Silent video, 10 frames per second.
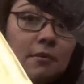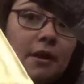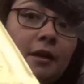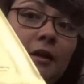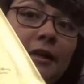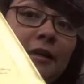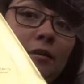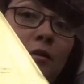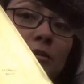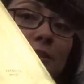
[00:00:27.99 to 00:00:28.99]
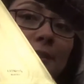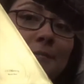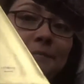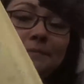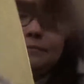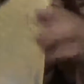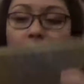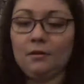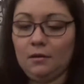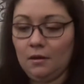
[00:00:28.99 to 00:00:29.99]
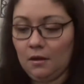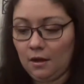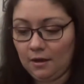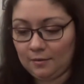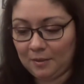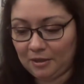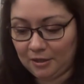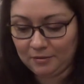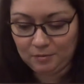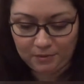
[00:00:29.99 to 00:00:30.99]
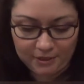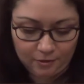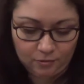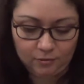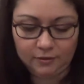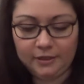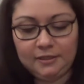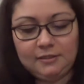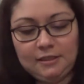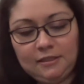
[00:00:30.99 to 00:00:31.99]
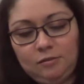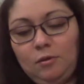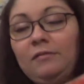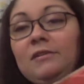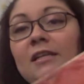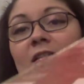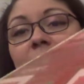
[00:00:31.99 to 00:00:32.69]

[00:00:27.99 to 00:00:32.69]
I got it at Ulta. I thought it was pretty cool. It says 12 Days of